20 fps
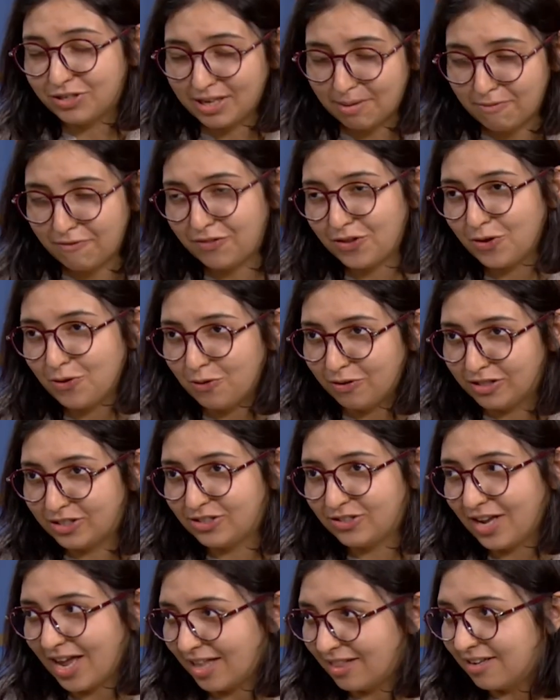some of the
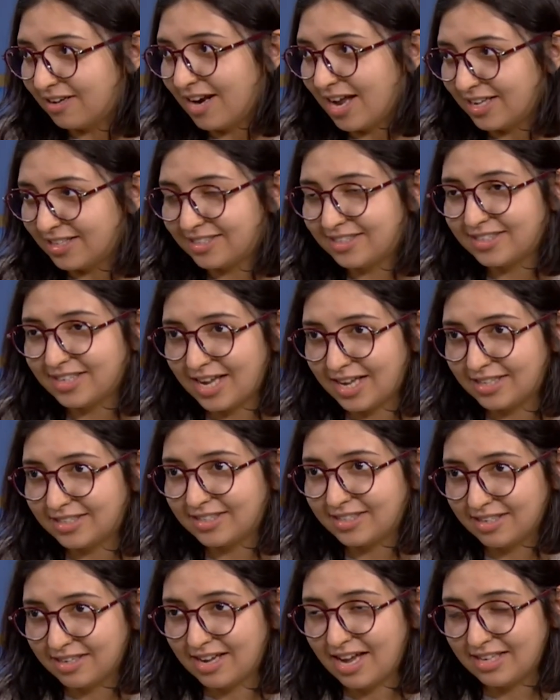goals together as
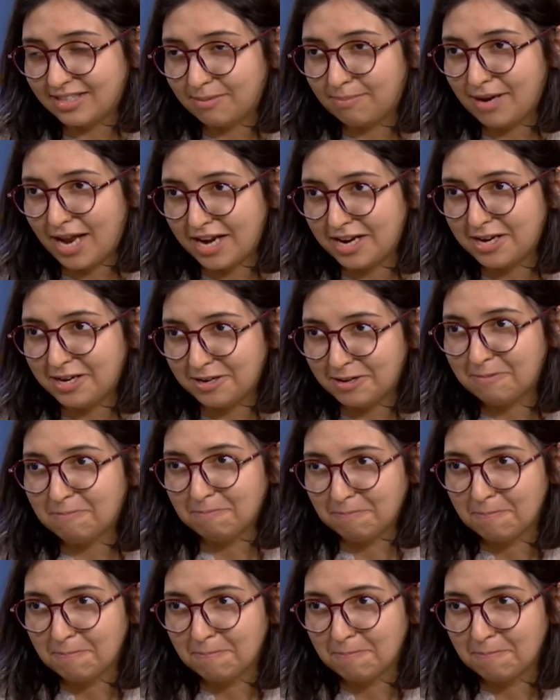a planet.